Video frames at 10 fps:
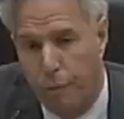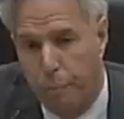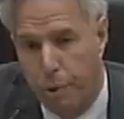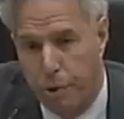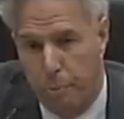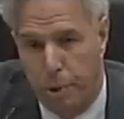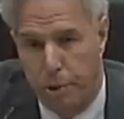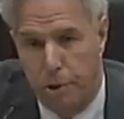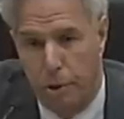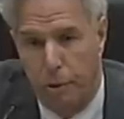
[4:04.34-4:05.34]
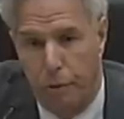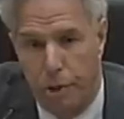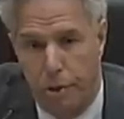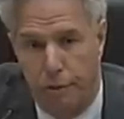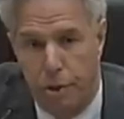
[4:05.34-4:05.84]
even precipitous
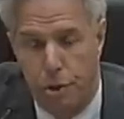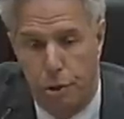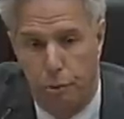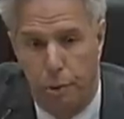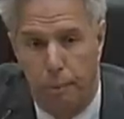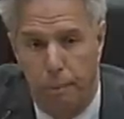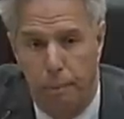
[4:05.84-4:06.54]
deliveries of these children.